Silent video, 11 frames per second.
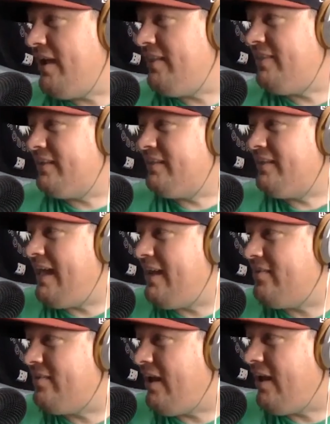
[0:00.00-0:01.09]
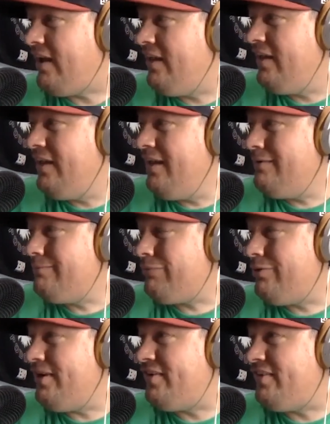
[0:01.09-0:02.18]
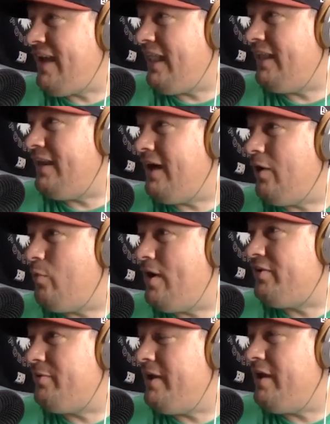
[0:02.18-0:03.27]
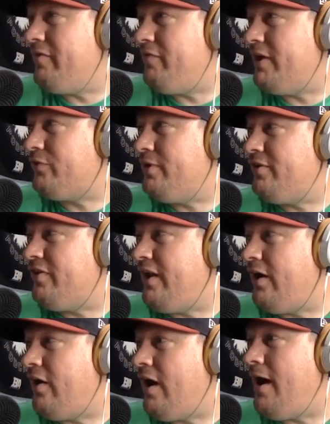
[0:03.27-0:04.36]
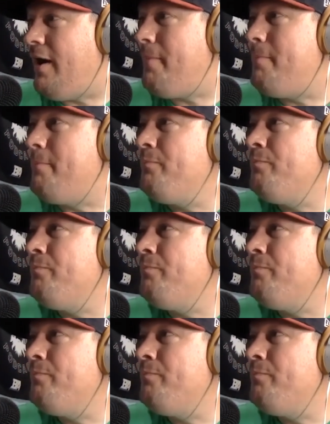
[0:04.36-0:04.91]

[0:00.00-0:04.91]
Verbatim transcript: I think that that is a pretty solid uh, resume of victories there. Um,